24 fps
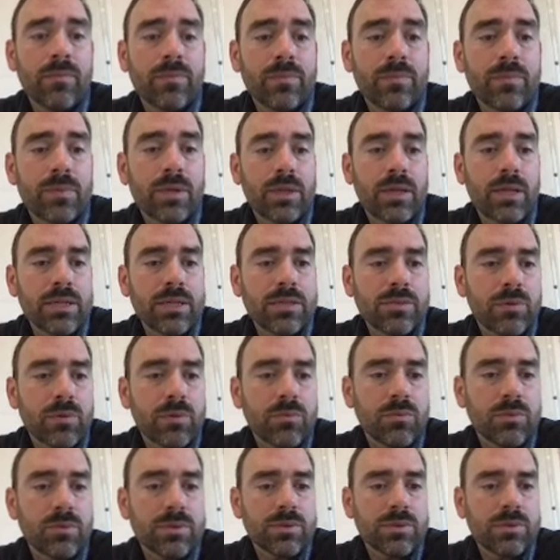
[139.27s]
The last
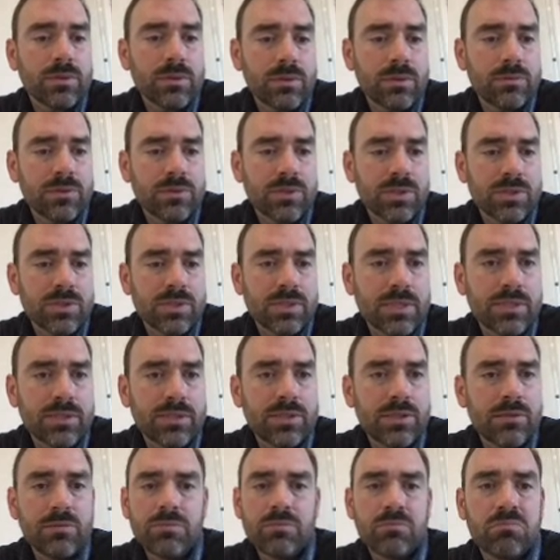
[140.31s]
one was just 6,
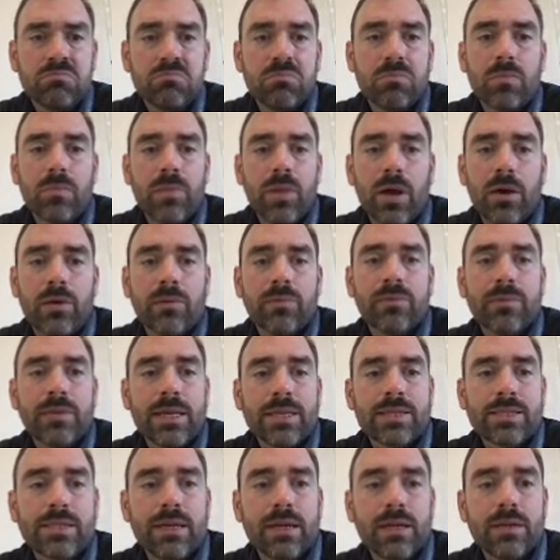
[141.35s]
2? No,
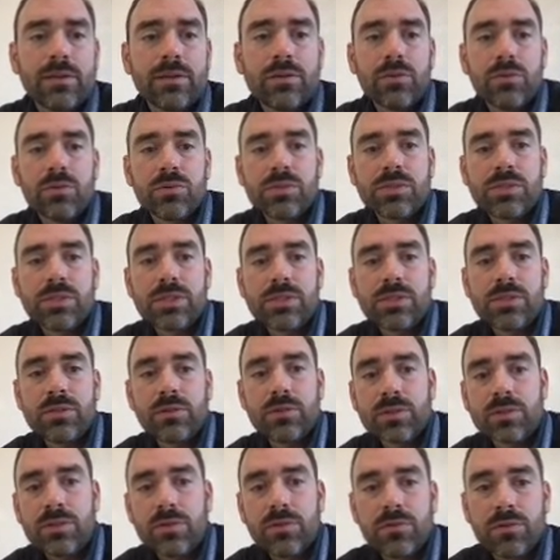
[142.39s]
that's not. You go 6
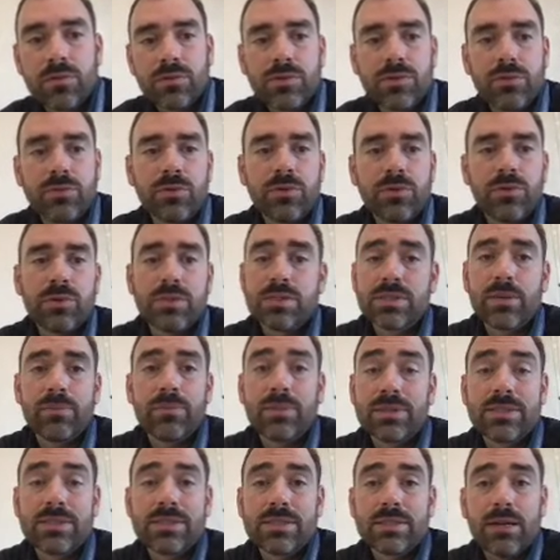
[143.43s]
units over, 2 units up.
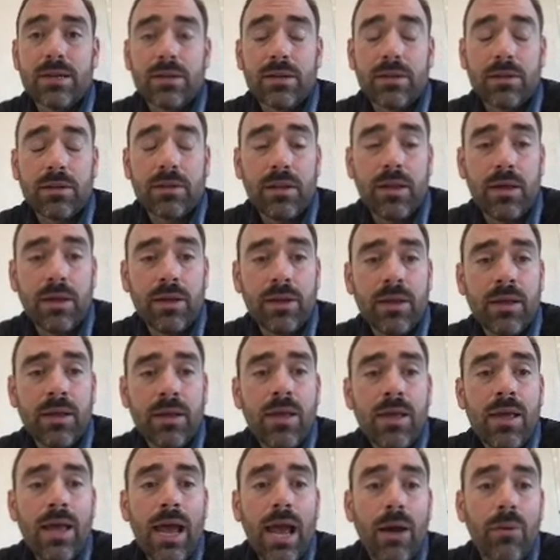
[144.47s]
It's not on the line.
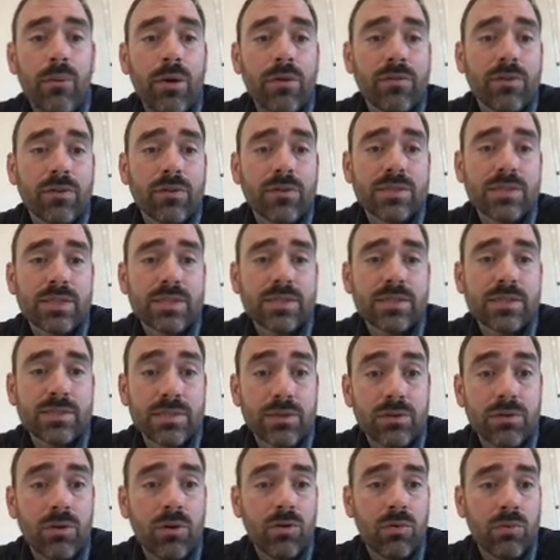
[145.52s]
However, 6,
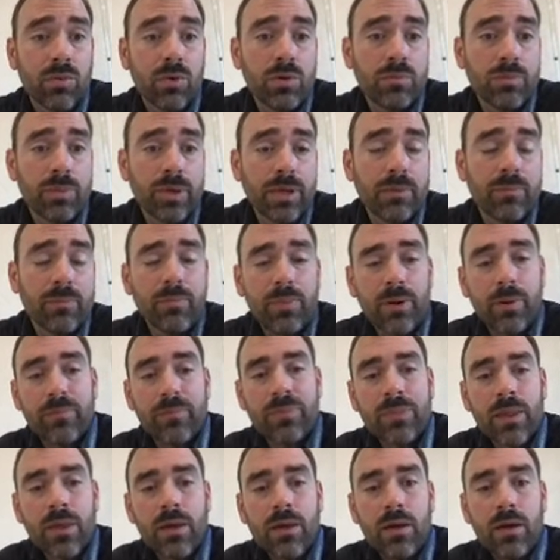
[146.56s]
0 would be. But
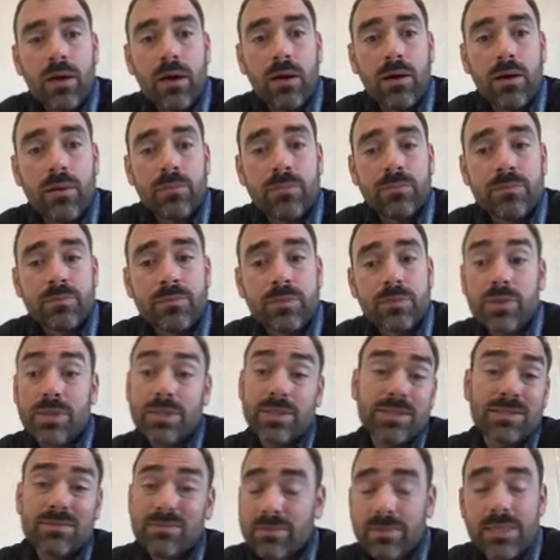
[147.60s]
so
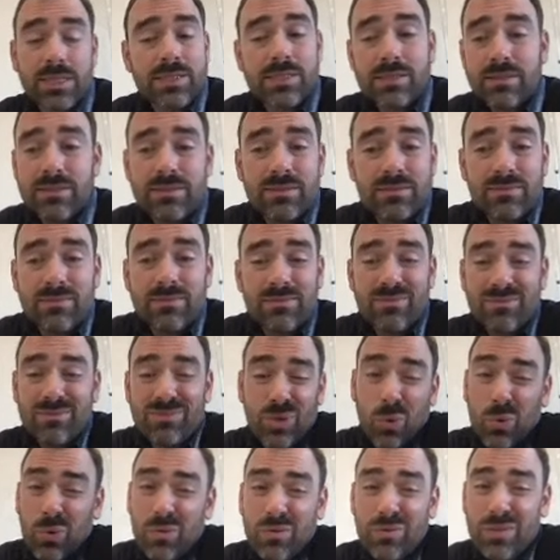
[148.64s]
that's
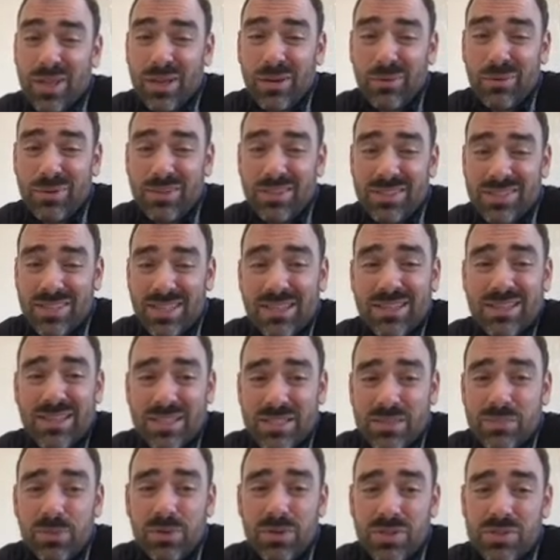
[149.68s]
going over that one.
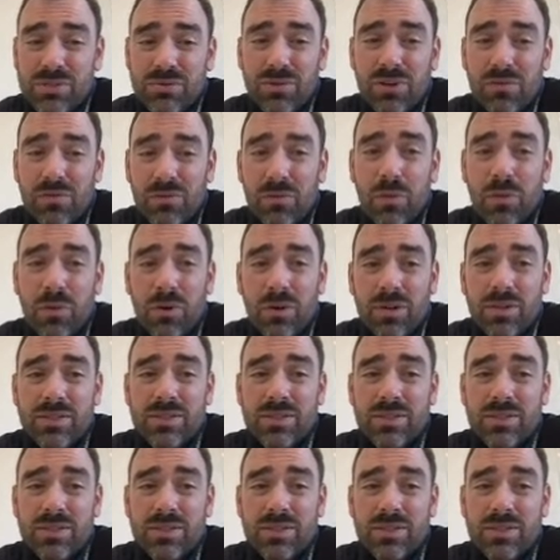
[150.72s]
That's pretty straightforward.